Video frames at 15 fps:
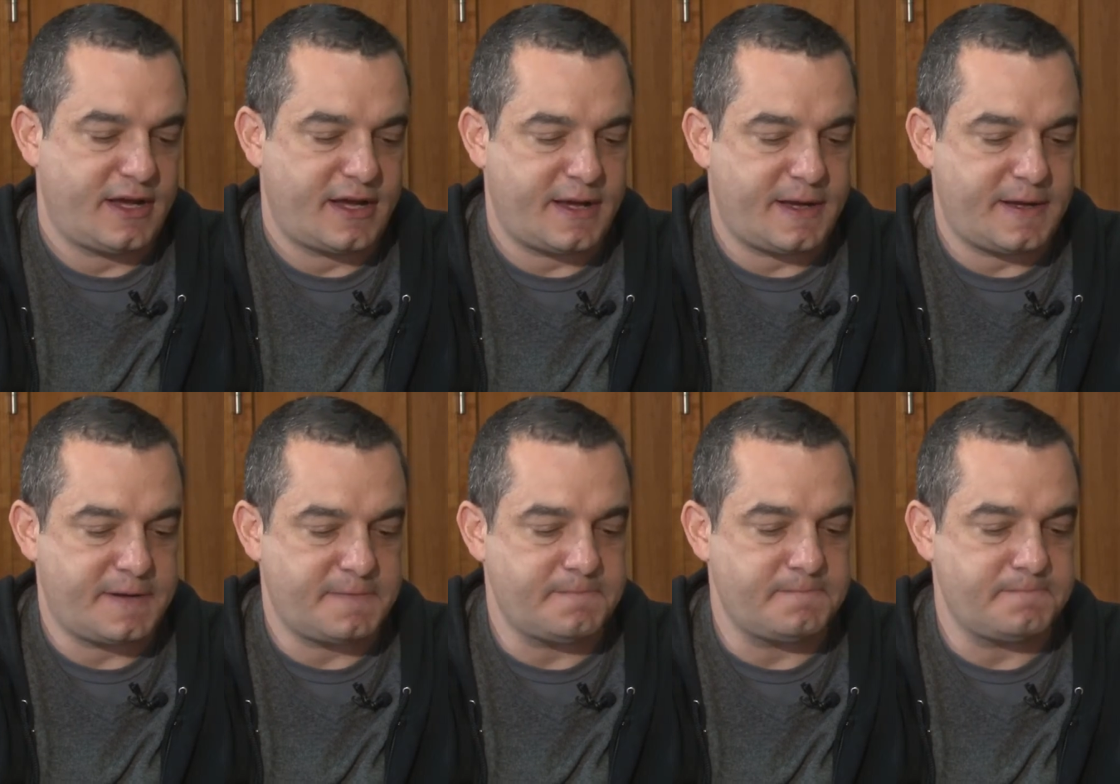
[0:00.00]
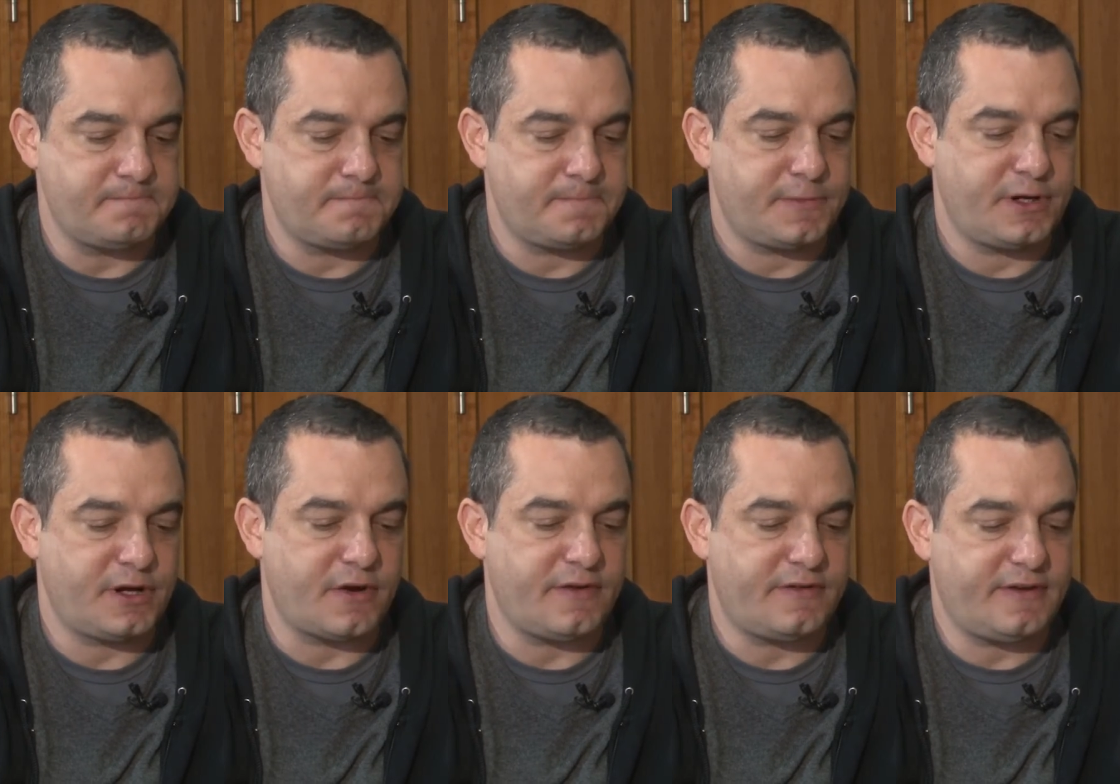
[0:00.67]

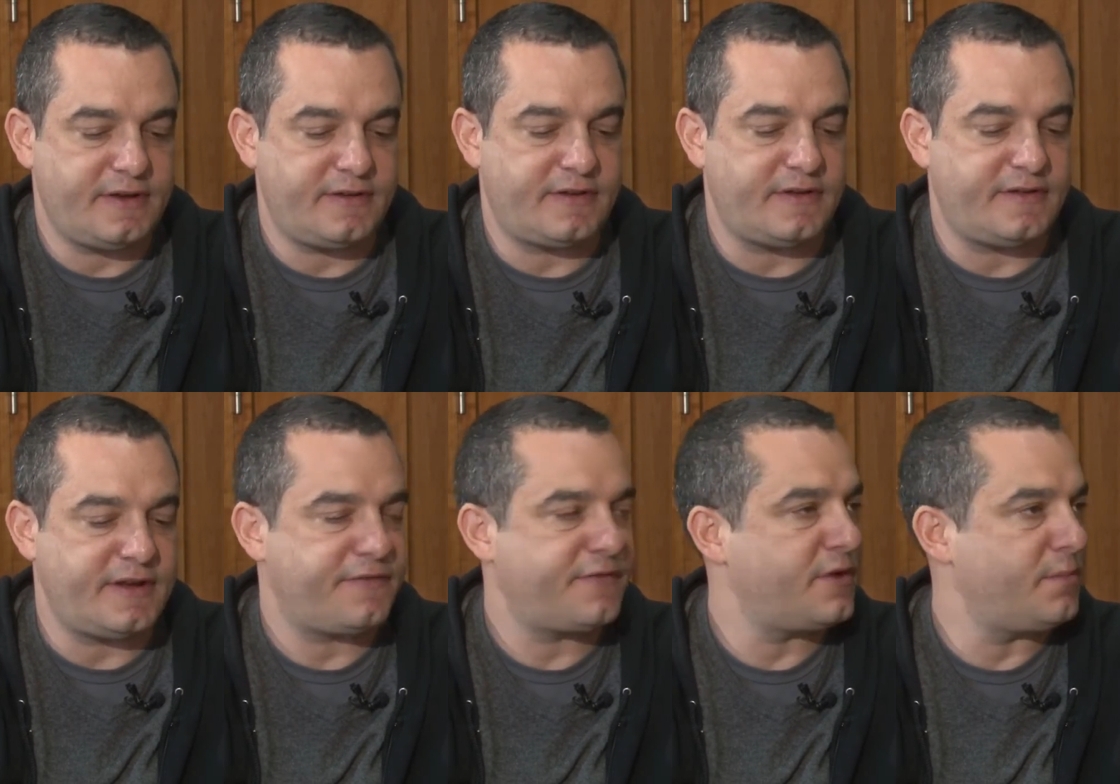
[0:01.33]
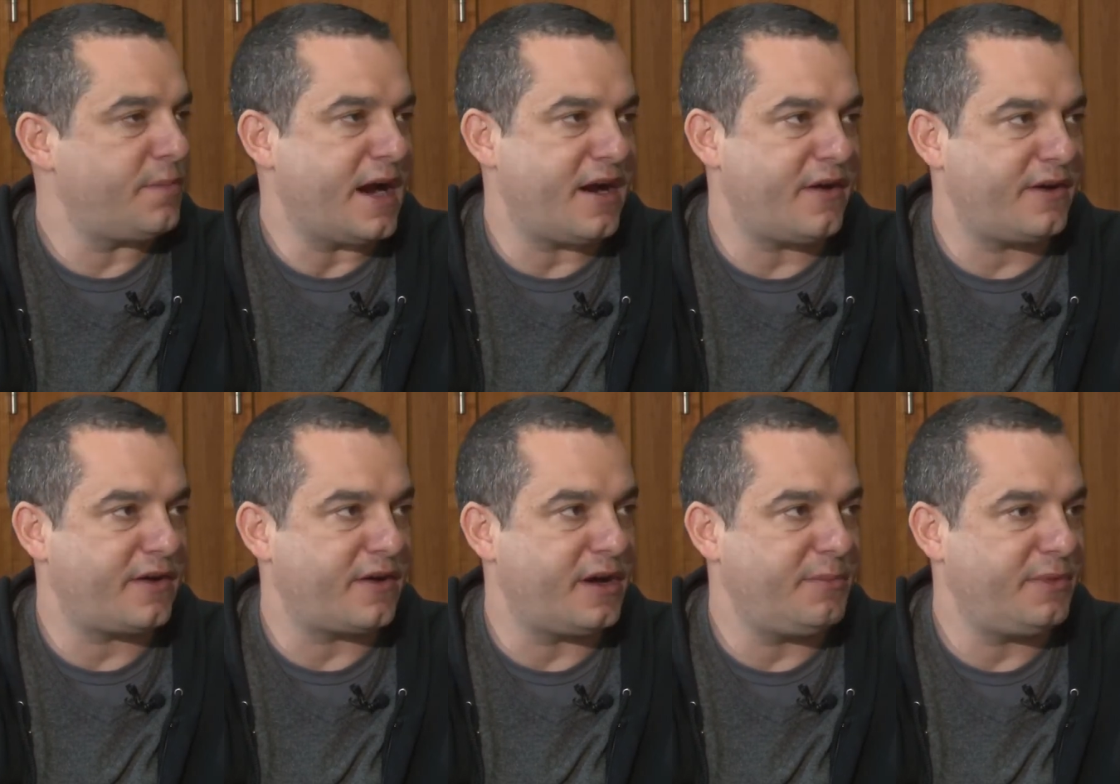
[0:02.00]
is a different
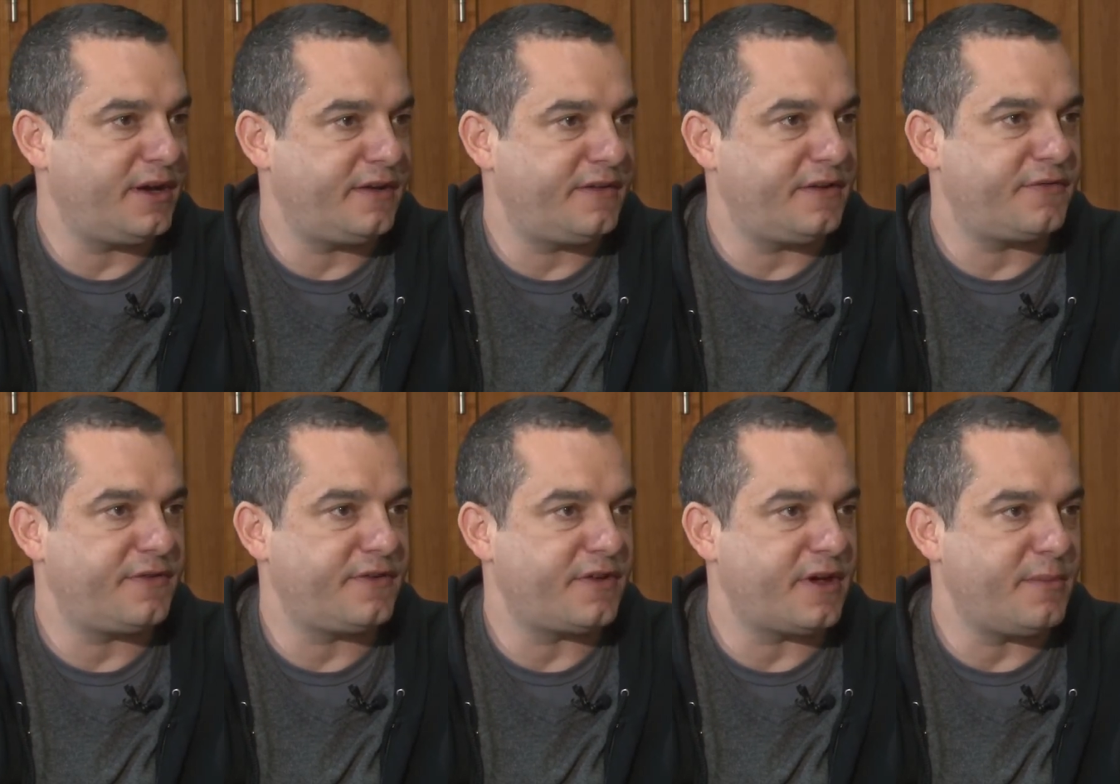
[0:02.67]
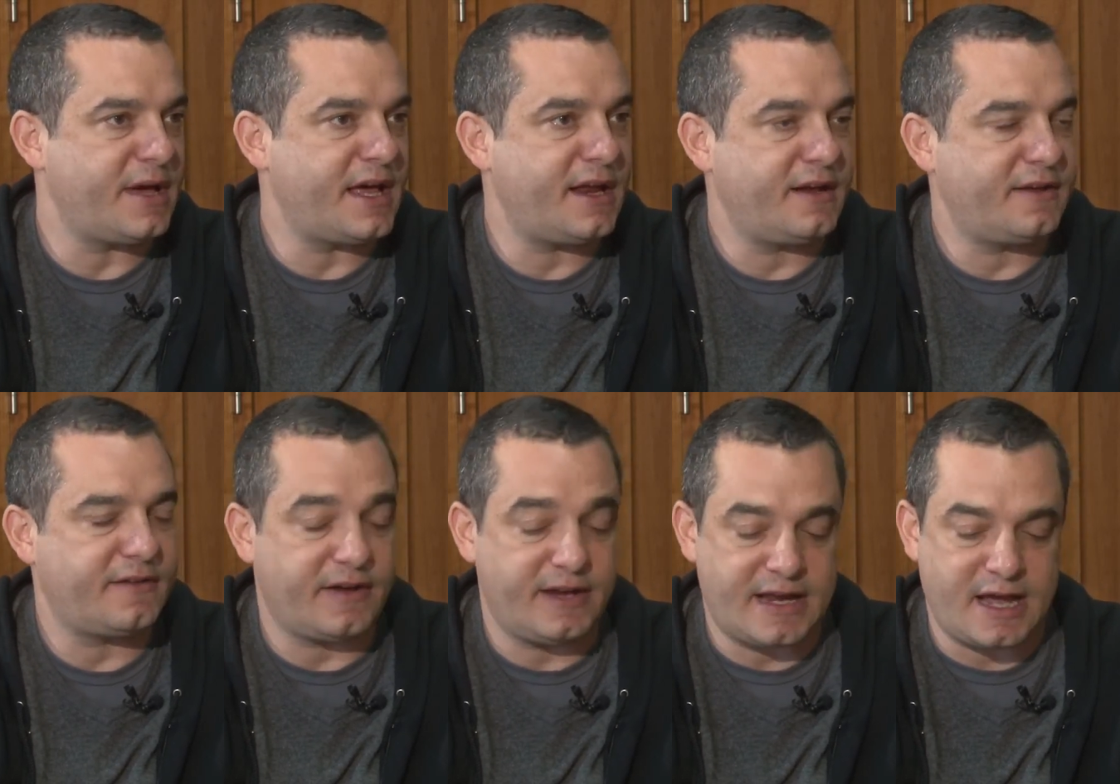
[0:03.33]
paradigm and a different
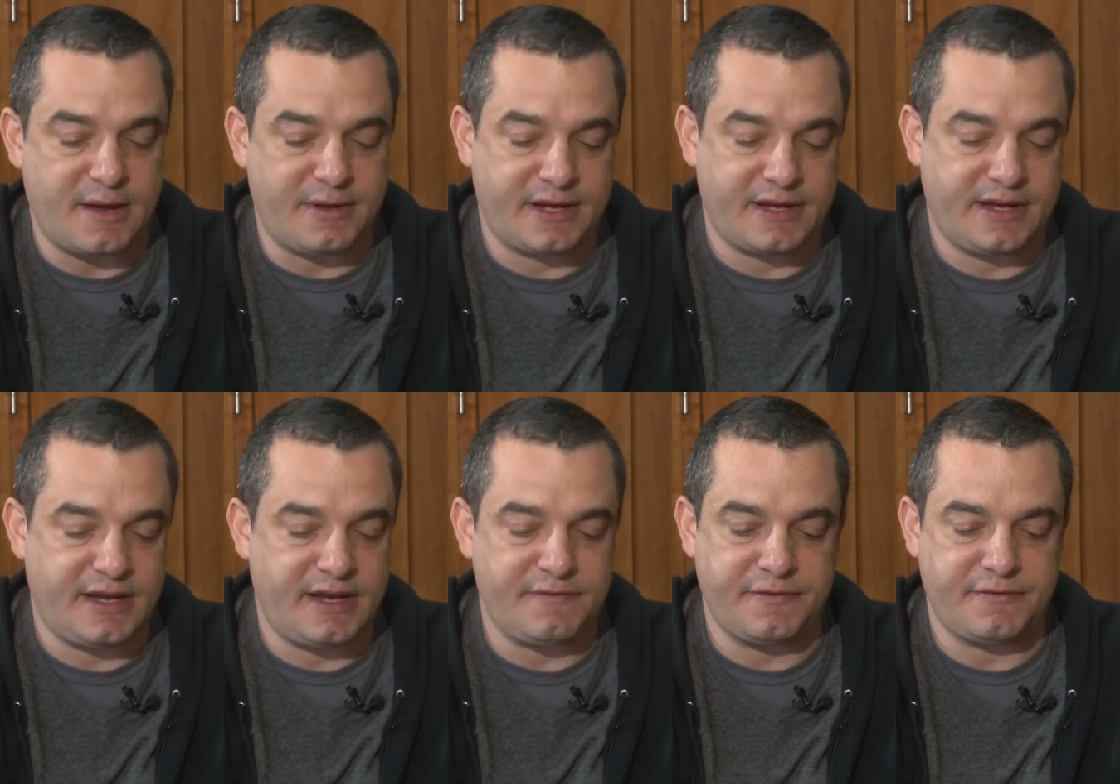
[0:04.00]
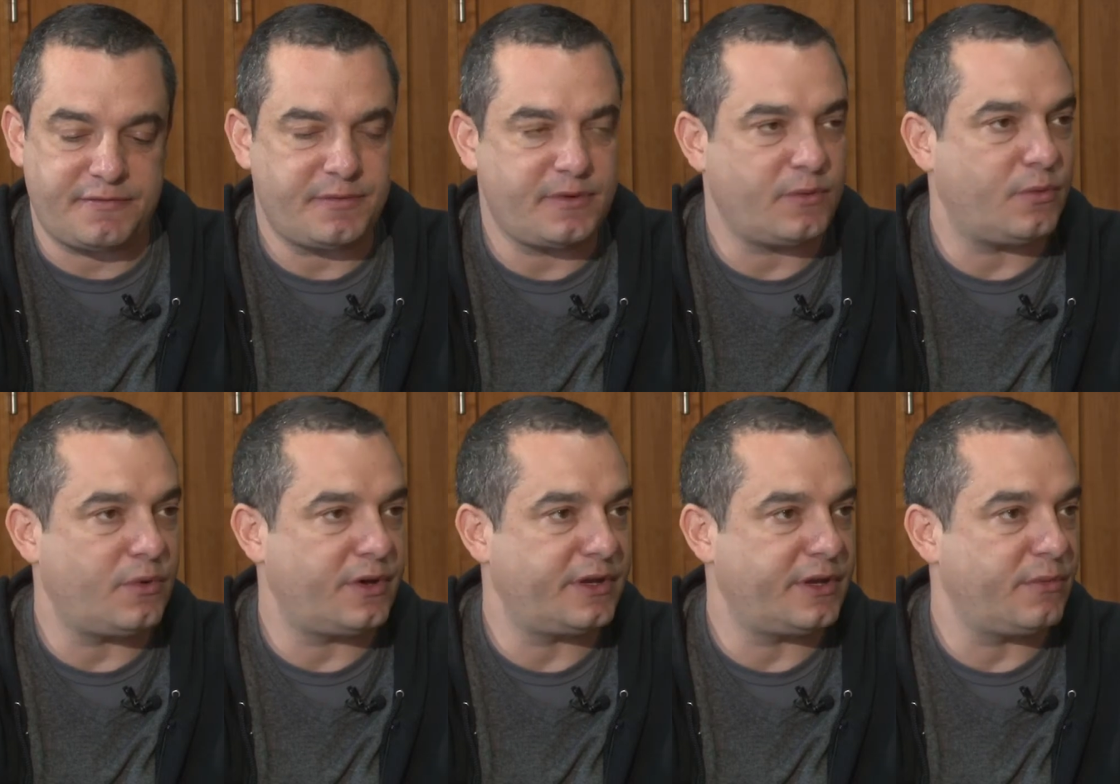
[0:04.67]
dynamic even from the
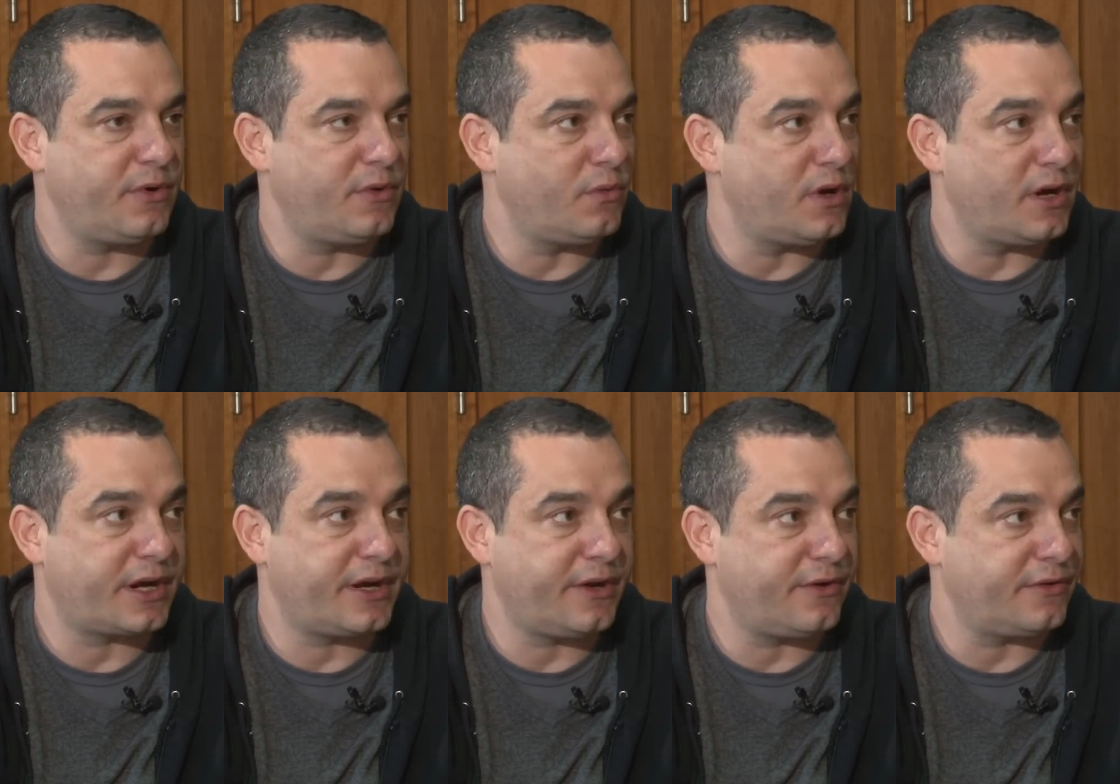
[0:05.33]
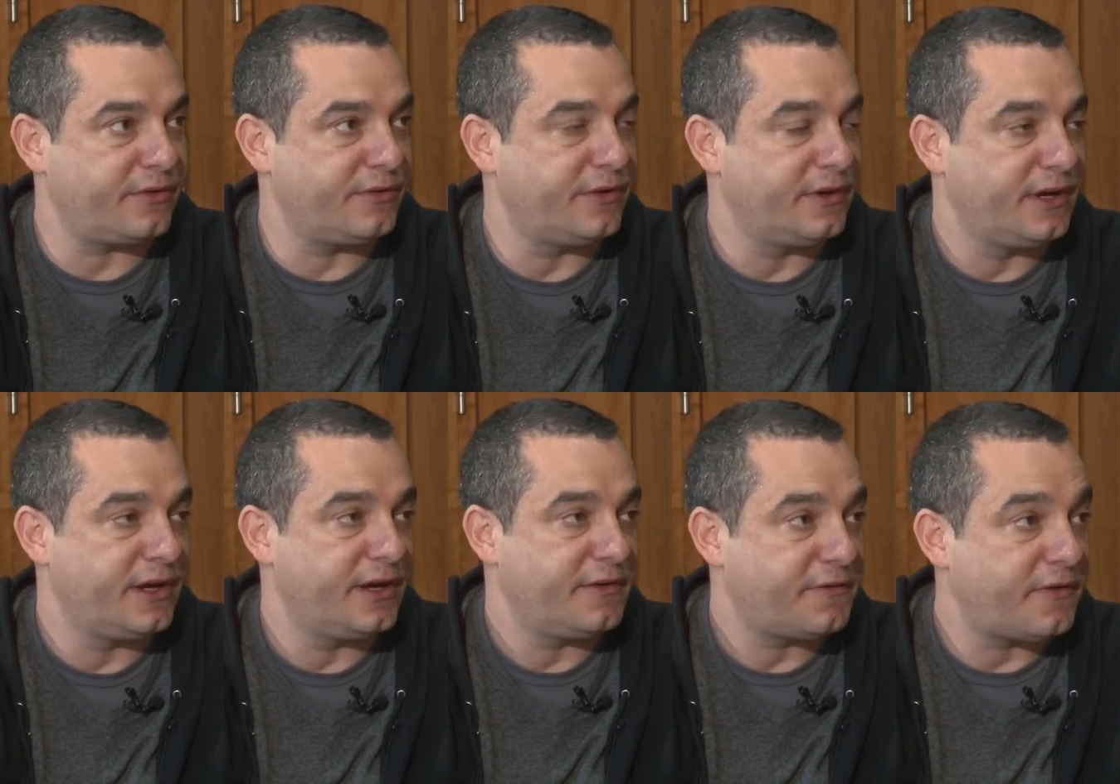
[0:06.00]
one that we were working on
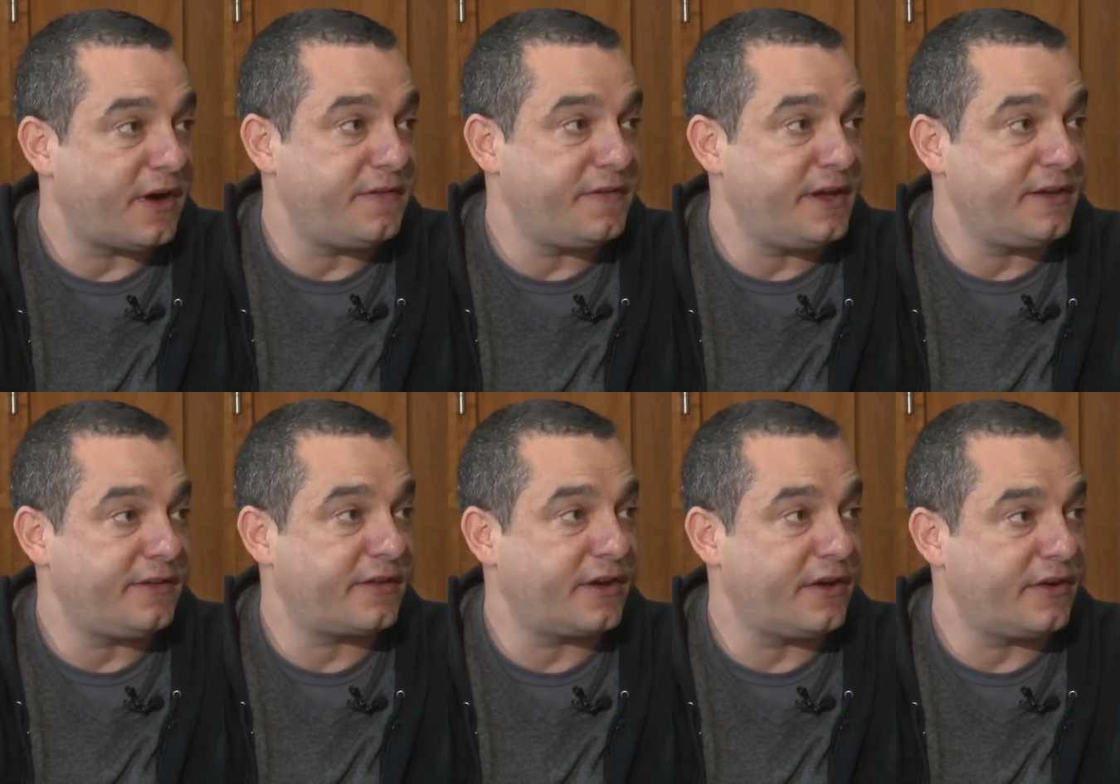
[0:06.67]
5 years ago.